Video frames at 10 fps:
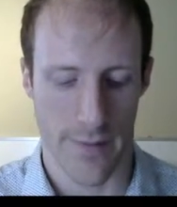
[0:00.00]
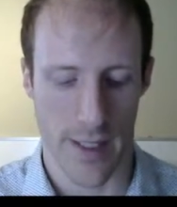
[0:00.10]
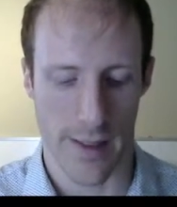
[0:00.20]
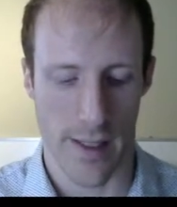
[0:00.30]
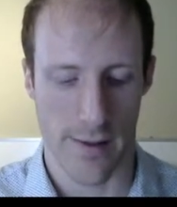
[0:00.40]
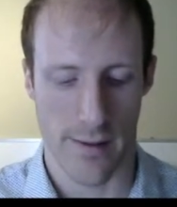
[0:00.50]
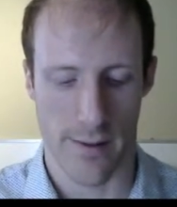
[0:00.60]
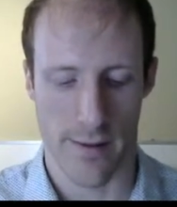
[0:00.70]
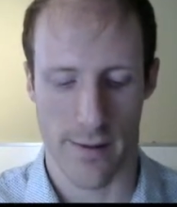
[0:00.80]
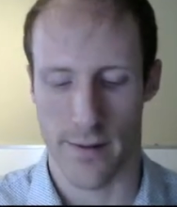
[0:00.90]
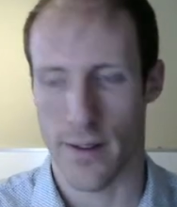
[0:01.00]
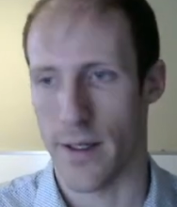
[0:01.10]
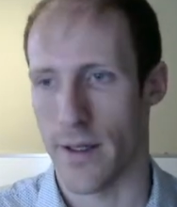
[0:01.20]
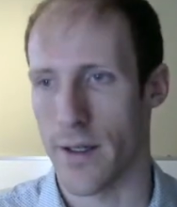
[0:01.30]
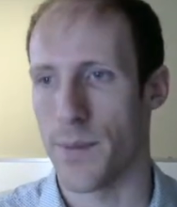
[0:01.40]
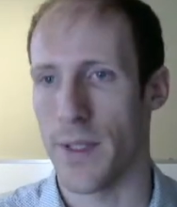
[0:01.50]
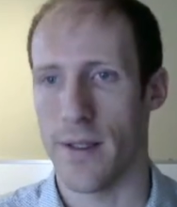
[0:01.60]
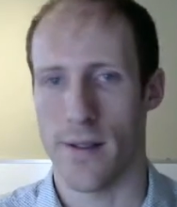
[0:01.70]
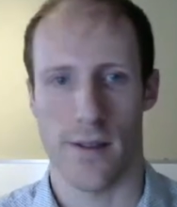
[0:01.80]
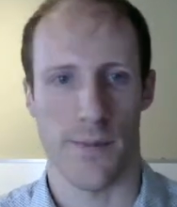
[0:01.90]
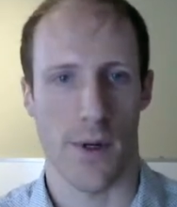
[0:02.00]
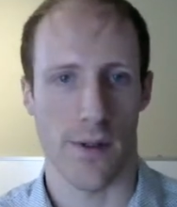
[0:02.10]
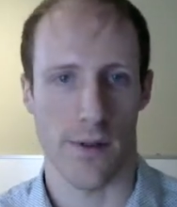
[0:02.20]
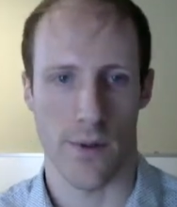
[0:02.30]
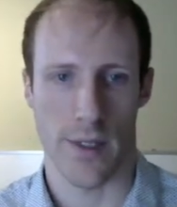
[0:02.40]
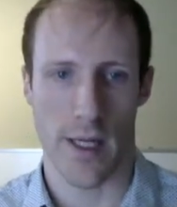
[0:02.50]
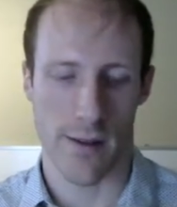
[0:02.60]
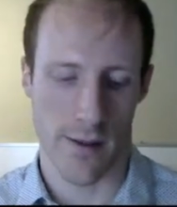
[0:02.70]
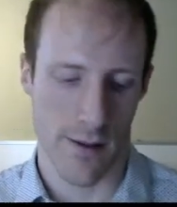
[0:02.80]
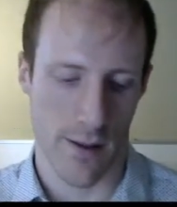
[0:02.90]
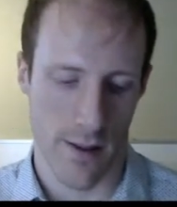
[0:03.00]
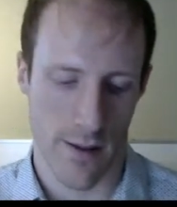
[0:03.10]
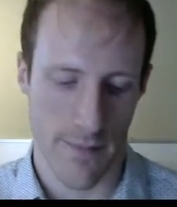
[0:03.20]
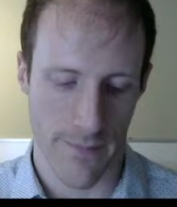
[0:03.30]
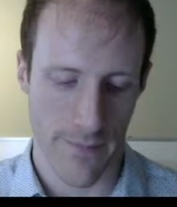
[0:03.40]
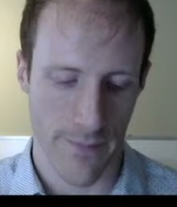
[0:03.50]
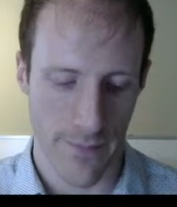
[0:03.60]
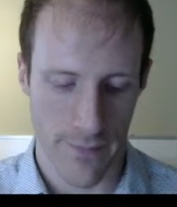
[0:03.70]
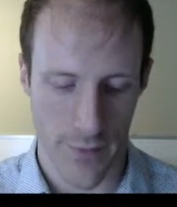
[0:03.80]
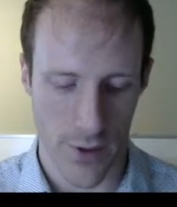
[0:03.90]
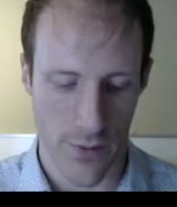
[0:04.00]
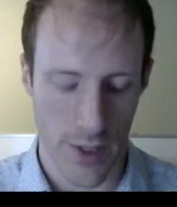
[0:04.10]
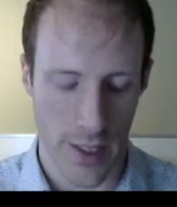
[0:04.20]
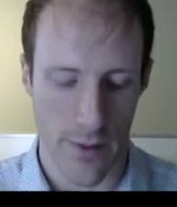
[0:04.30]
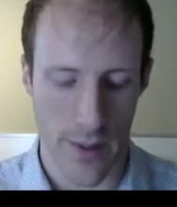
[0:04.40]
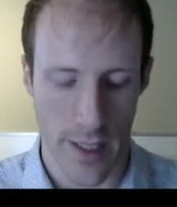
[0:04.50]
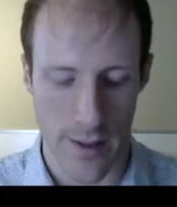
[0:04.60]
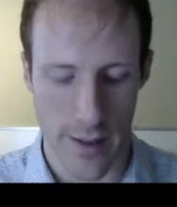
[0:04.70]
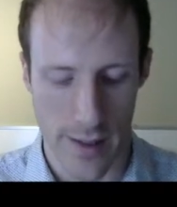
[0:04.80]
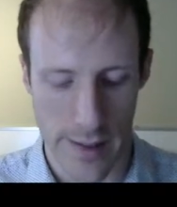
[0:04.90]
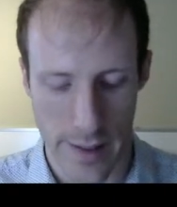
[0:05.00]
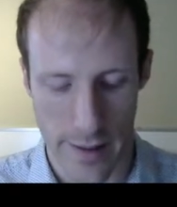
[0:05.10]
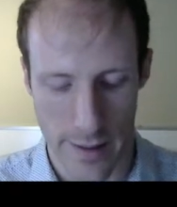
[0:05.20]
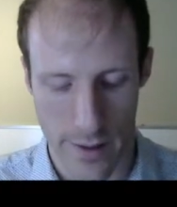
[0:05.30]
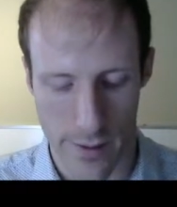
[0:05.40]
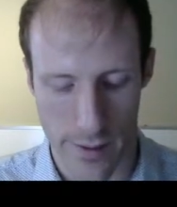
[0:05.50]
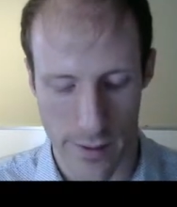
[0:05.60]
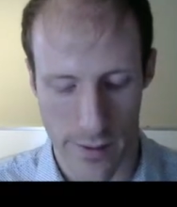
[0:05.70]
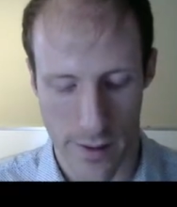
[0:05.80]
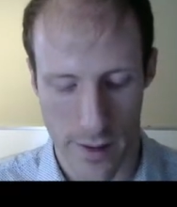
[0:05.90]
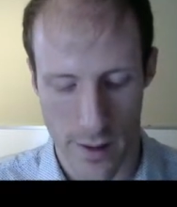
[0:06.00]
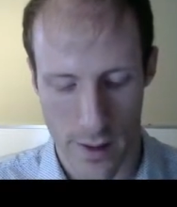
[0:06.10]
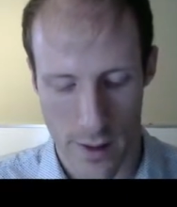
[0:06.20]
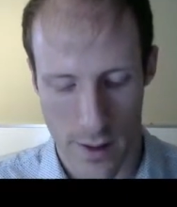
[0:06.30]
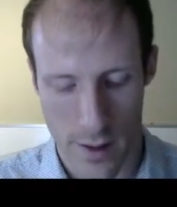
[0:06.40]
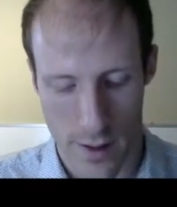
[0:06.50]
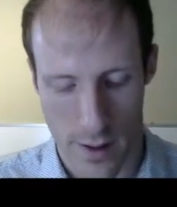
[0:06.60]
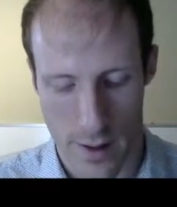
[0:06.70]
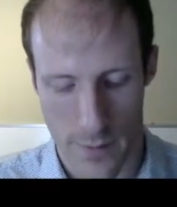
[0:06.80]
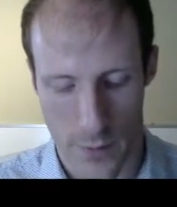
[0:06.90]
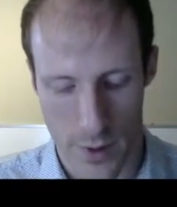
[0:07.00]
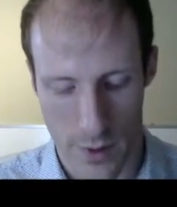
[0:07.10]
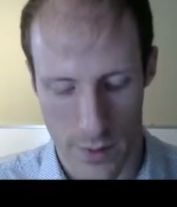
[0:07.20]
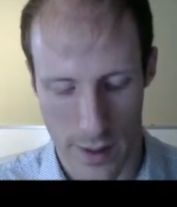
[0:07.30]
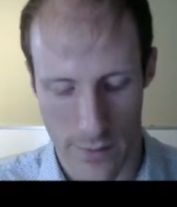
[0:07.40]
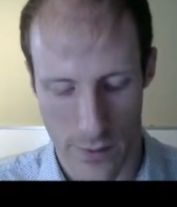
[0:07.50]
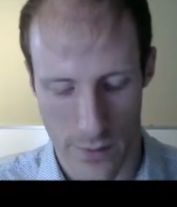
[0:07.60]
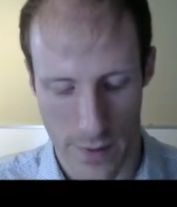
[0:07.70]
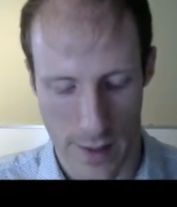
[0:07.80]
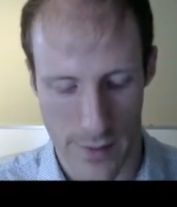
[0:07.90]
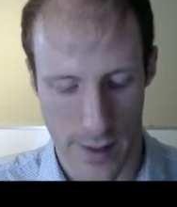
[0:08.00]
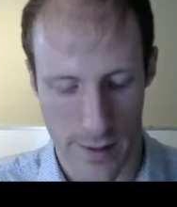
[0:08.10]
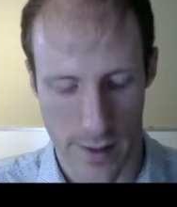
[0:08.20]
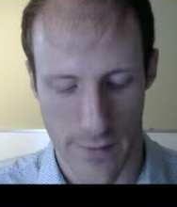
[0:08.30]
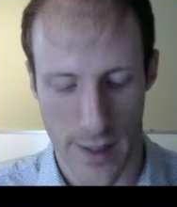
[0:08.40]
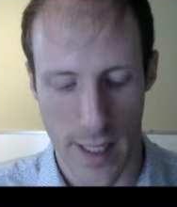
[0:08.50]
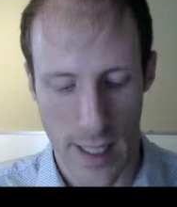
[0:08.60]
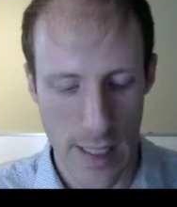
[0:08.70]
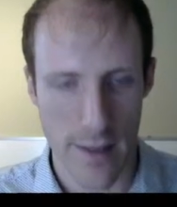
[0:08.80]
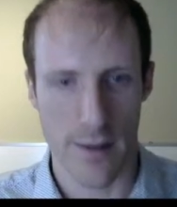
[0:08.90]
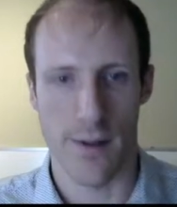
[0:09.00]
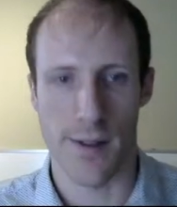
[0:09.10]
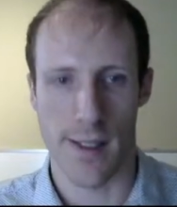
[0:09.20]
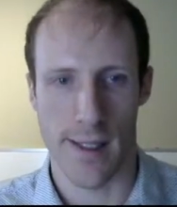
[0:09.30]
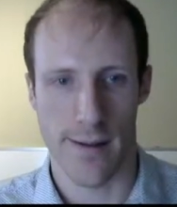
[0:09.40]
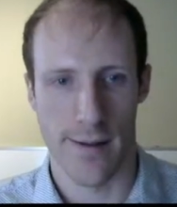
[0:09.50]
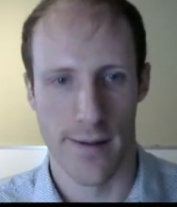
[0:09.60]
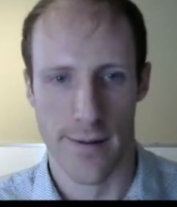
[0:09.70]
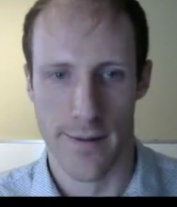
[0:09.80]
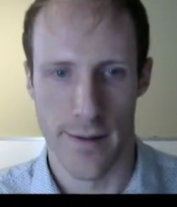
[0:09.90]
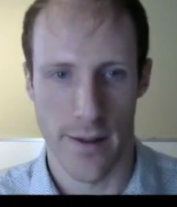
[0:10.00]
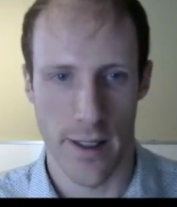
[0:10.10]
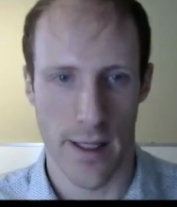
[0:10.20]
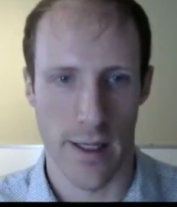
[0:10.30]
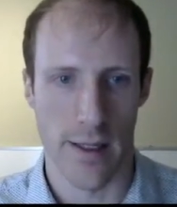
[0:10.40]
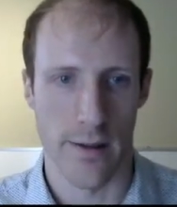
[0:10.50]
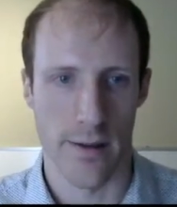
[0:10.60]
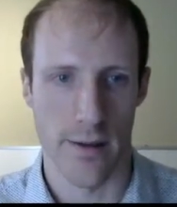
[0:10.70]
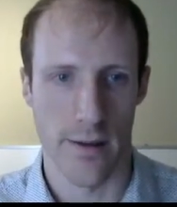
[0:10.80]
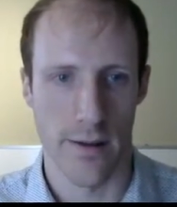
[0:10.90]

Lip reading: is this complete, sparse, or dense? So if we look at it, we can actually see that there's 1, 2, 3, 4, 5, 6, 7, 8 nodes in it, and